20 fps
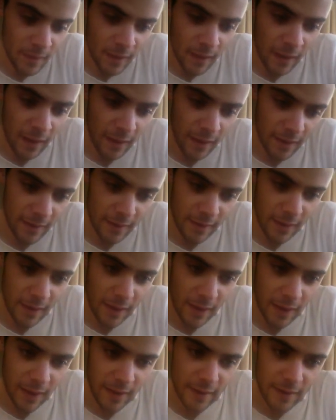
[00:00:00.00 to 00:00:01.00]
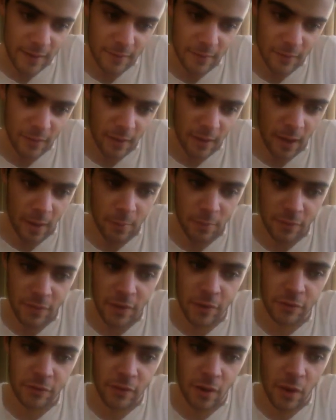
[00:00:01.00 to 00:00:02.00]
I, I a couple of
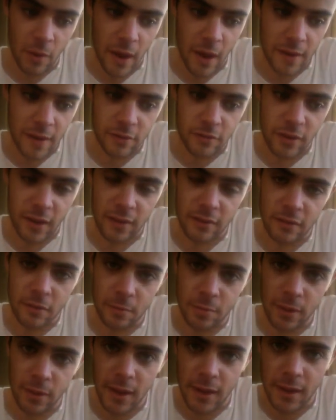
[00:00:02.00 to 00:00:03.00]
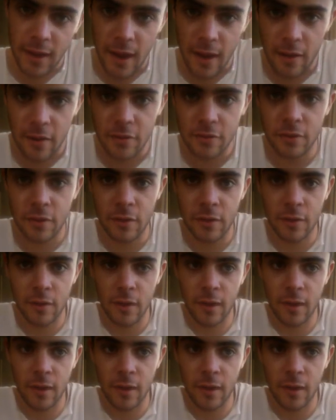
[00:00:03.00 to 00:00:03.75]
years ago, had a chance to play a character.